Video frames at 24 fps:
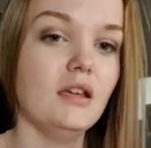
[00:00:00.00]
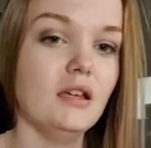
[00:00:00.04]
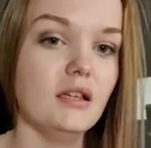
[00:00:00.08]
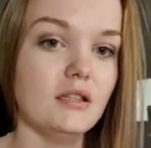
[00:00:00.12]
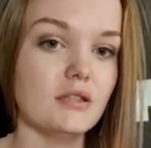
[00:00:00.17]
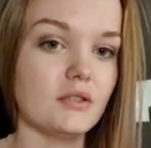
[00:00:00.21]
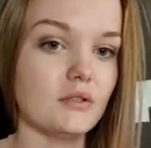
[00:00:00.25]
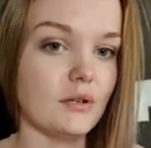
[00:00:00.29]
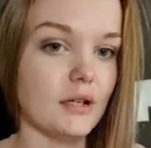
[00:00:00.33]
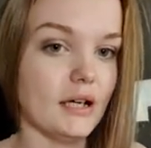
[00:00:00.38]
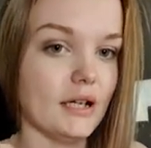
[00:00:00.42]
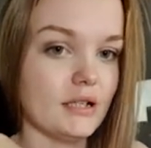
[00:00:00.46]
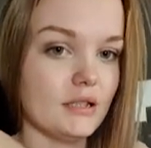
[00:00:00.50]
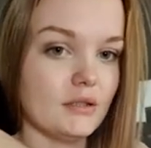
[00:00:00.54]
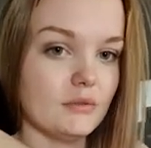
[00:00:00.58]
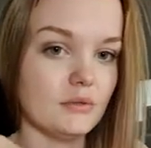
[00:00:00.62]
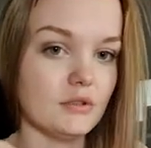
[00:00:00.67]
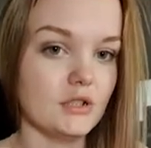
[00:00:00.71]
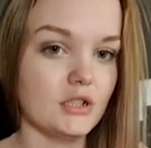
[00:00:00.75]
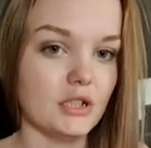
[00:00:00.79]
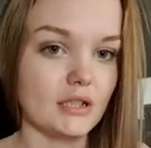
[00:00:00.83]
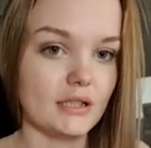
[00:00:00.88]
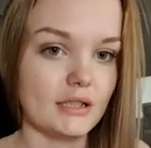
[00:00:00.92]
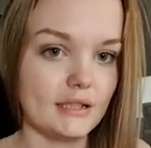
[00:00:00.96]
So I had to
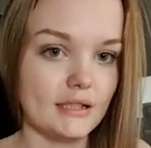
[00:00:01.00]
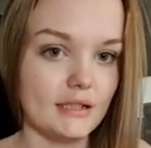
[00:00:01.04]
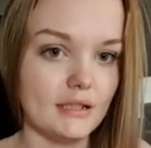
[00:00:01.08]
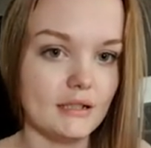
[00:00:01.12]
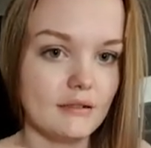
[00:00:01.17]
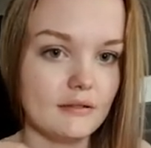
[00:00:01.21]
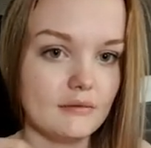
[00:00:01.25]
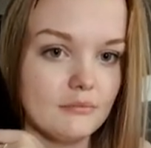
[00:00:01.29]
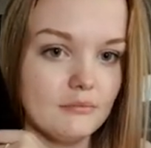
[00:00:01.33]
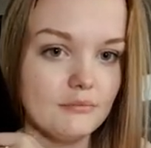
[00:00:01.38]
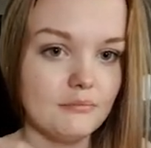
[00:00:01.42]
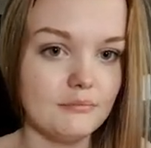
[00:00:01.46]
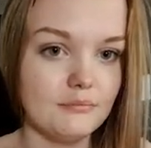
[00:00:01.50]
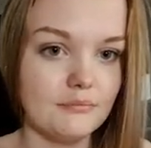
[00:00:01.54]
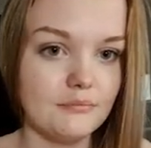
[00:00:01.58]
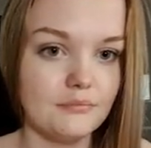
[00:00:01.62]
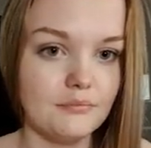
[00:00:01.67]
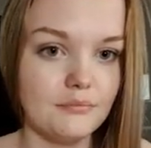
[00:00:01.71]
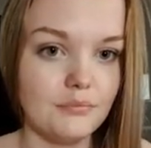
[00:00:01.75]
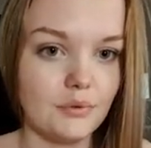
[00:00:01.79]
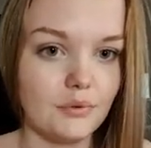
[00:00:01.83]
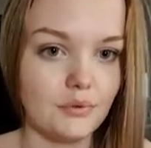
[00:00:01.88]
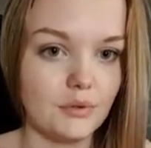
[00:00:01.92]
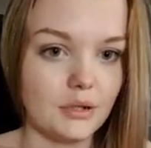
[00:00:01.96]
adjust it
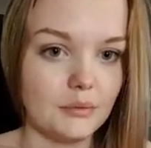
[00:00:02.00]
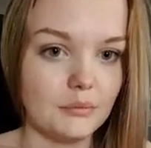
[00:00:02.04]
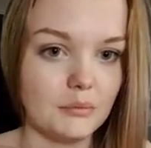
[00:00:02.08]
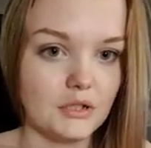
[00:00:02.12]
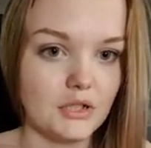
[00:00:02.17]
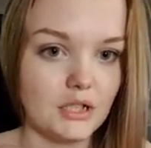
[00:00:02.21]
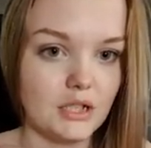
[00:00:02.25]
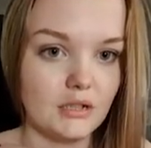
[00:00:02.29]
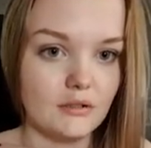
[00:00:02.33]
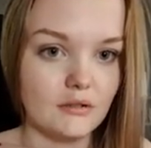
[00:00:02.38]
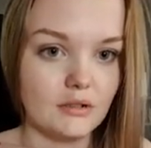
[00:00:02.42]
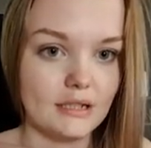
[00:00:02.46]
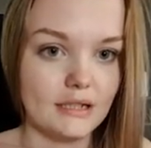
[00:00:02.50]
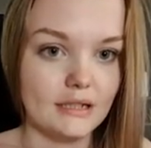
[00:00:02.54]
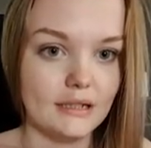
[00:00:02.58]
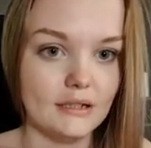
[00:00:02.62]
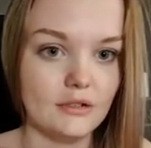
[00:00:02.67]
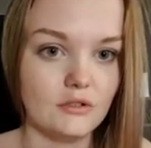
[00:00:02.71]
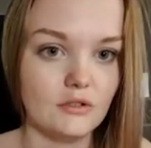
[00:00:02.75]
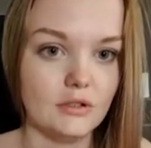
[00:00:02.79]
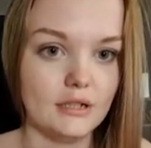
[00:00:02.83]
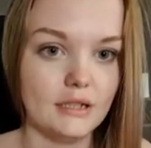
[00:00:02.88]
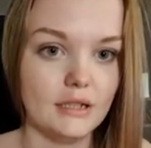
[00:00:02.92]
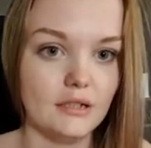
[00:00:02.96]
pretty much here. It's
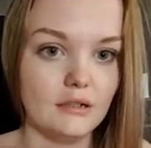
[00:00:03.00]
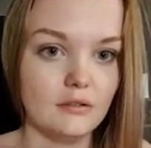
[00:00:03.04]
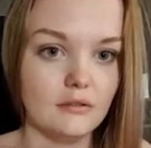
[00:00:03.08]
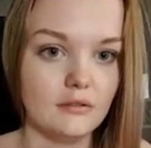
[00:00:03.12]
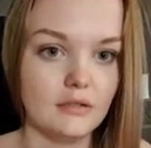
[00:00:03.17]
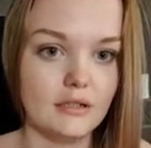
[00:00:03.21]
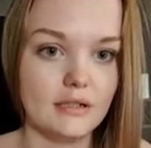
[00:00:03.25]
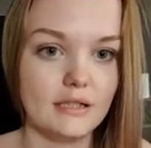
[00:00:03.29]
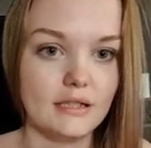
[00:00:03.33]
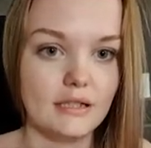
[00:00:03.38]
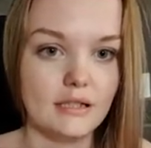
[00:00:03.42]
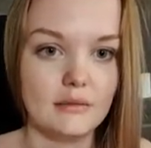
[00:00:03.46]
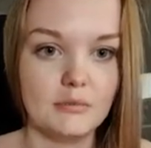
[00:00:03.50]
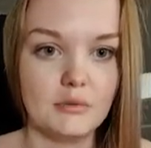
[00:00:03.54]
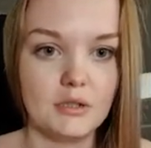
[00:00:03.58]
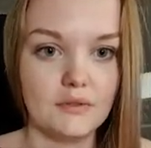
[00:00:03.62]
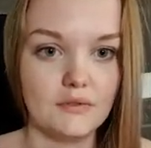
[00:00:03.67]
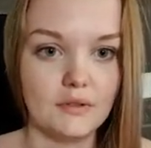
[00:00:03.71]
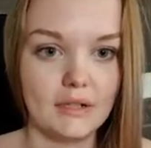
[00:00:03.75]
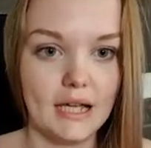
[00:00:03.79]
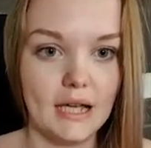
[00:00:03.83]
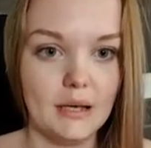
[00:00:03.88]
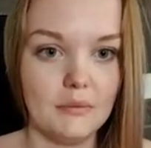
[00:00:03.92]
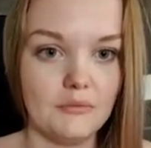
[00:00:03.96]
literally here. There's this much of
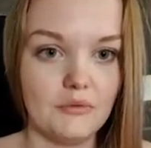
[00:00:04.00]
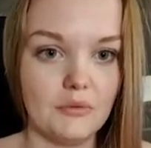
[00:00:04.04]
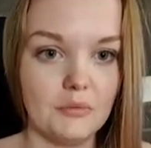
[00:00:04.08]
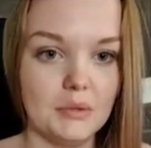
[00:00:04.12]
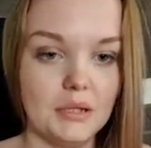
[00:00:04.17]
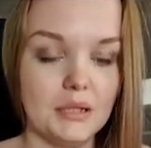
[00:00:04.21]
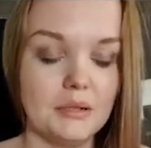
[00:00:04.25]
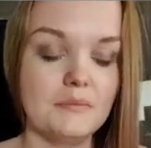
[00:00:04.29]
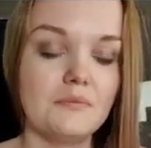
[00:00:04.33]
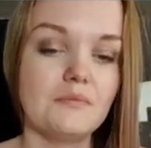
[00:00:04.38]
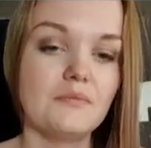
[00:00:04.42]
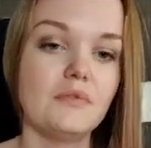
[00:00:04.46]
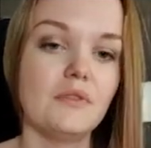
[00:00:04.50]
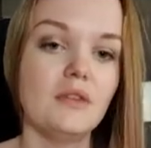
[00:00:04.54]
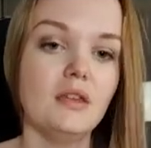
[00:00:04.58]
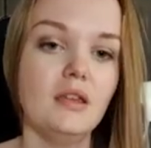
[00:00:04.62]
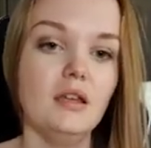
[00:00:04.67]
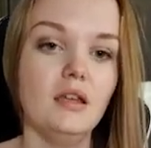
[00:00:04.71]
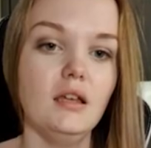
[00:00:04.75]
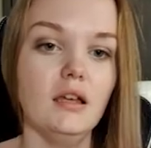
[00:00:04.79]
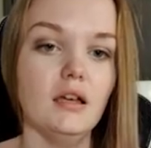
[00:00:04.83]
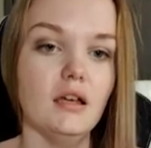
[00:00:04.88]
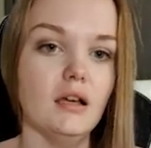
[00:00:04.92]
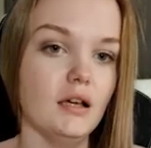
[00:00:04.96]
a gap for me.
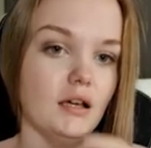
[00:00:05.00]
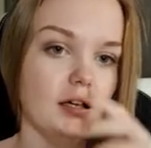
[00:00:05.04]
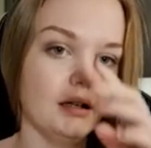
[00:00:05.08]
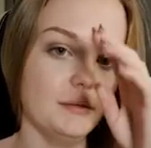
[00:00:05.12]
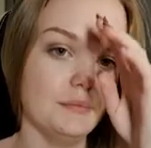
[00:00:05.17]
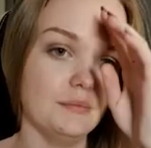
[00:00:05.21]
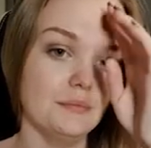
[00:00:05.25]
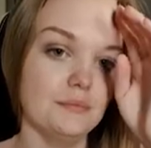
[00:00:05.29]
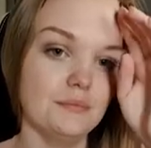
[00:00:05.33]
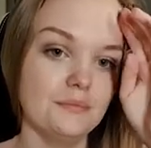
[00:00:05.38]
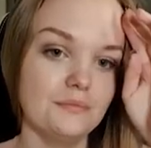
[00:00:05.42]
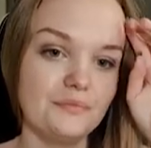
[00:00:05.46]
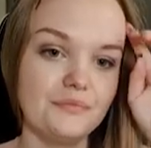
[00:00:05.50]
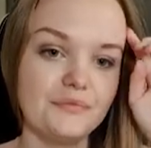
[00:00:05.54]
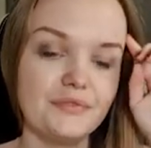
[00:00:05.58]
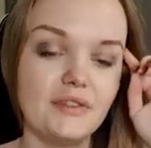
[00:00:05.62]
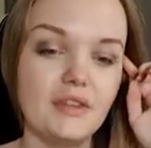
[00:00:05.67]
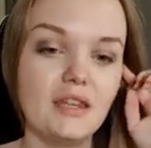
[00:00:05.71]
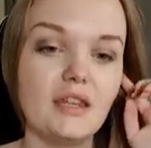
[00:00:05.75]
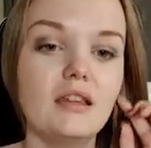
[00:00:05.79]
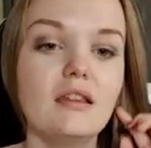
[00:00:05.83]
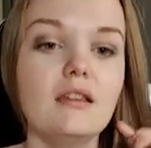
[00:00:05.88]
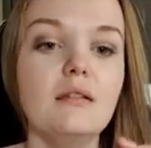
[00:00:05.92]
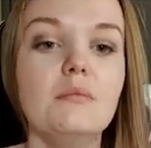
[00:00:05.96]
Um,
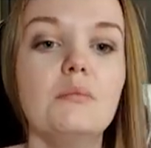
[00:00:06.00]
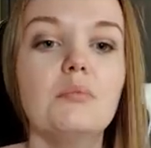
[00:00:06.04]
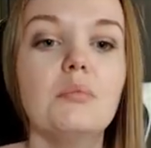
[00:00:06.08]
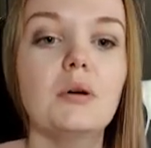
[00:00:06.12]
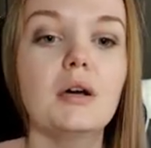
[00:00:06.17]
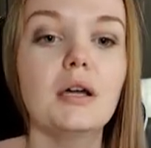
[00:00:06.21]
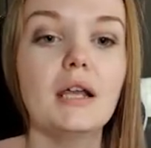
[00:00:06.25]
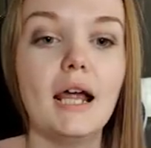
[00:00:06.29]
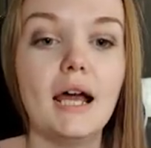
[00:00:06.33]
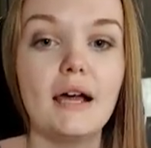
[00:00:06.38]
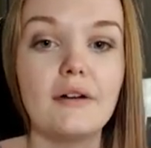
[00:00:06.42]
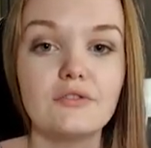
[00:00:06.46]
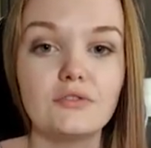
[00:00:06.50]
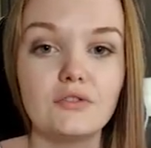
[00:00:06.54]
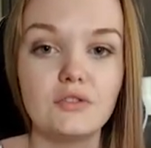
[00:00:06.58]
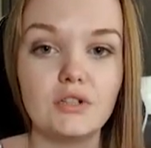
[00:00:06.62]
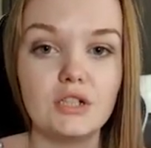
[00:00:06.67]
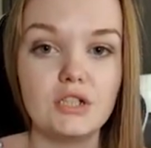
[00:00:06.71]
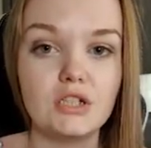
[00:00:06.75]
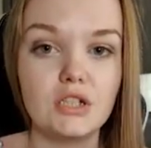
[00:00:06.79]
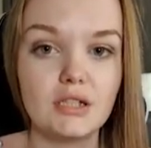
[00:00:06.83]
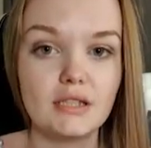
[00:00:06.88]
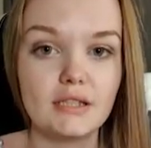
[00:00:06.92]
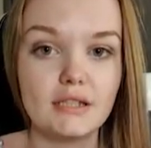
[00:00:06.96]
but after I
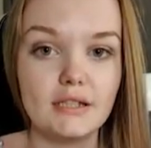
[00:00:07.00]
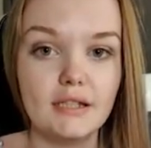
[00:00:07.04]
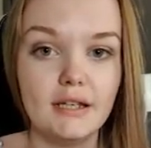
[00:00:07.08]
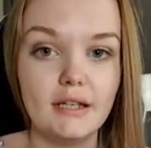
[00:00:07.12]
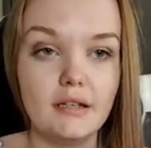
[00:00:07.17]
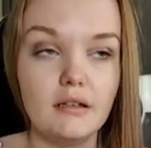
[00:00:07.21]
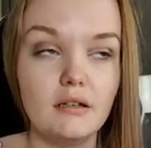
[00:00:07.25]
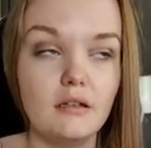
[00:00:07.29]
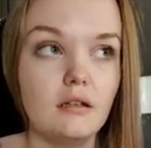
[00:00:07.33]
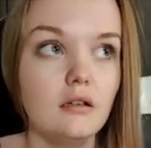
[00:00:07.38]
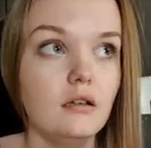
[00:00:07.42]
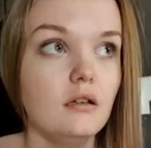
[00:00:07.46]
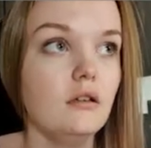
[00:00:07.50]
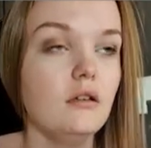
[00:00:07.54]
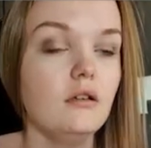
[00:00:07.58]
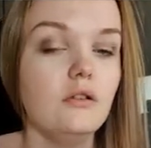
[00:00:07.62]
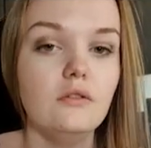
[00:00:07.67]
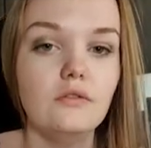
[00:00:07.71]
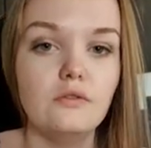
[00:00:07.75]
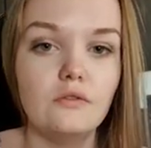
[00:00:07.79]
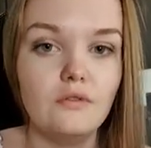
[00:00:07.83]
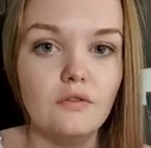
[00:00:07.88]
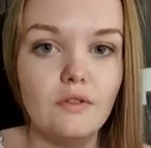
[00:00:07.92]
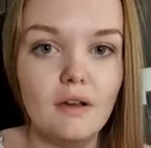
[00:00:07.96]
adjusted it,
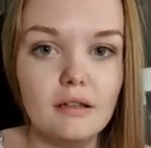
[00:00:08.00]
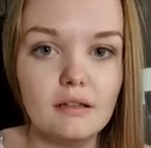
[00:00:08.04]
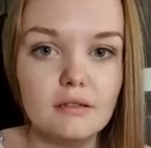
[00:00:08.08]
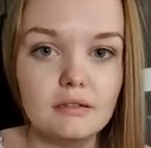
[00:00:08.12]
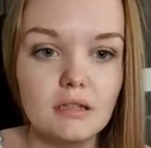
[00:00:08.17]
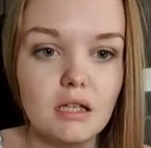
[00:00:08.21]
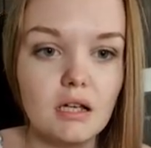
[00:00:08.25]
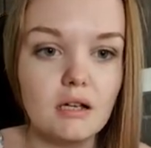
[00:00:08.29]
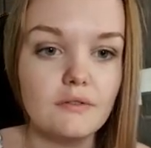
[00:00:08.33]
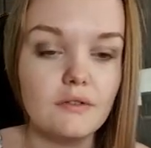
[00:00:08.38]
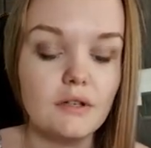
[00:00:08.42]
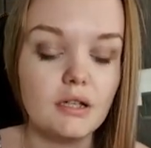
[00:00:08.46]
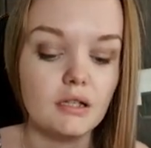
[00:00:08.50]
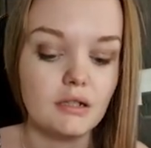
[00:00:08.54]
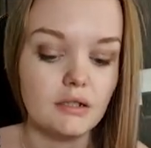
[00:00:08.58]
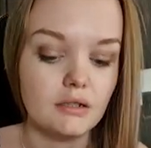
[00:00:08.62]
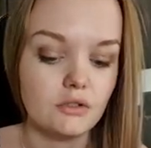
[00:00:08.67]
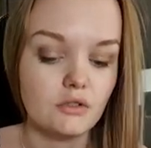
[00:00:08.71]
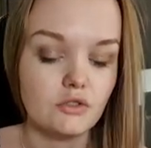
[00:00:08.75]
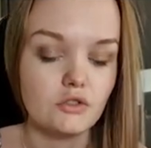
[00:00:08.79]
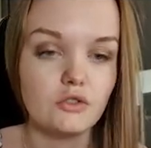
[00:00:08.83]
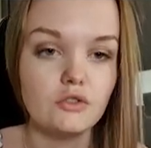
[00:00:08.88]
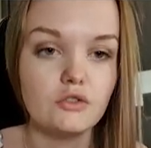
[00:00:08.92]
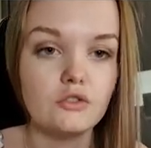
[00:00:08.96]
fell in love. It is
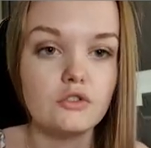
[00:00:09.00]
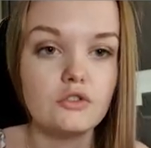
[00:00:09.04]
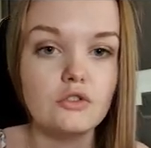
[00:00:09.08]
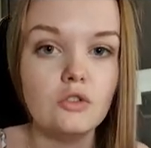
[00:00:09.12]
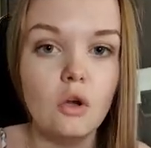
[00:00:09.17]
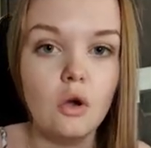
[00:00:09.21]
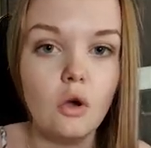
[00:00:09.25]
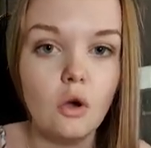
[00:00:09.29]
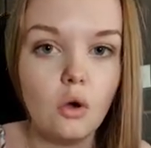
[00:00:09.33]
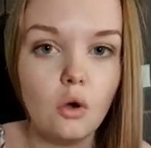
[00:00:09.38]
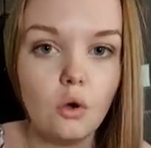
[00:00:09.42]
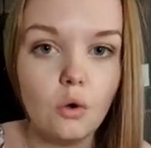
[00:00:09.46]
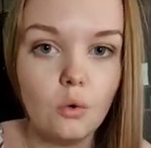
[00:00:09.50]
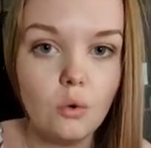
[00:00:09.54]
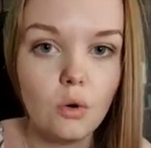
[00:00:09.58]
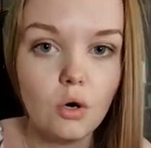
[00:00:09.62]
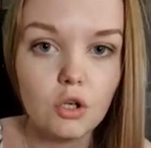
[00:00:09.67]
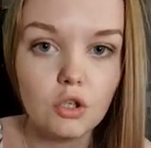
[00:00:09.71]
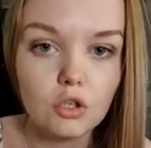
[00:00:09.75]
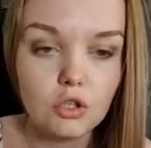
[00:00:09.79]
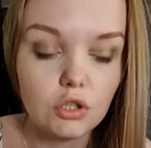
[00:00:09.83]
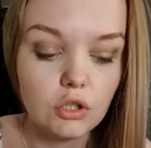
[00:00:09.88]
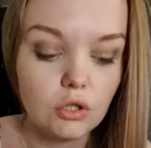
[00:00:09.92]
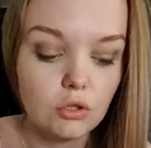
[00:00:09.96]
so
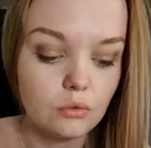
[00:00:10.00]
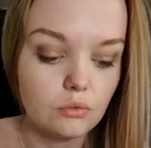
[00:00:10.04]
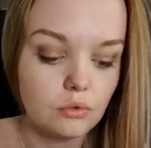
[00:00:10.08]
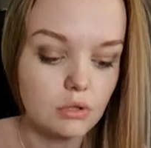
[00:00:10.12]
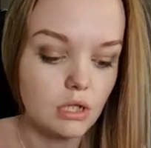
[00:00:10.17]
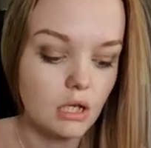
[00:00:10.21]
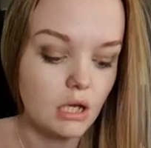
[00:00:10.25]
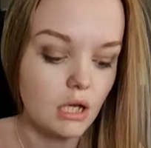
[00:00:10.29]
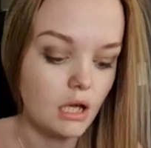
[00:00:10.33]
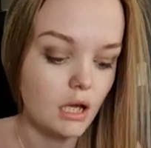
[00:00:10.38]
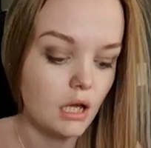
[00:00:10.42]
cute.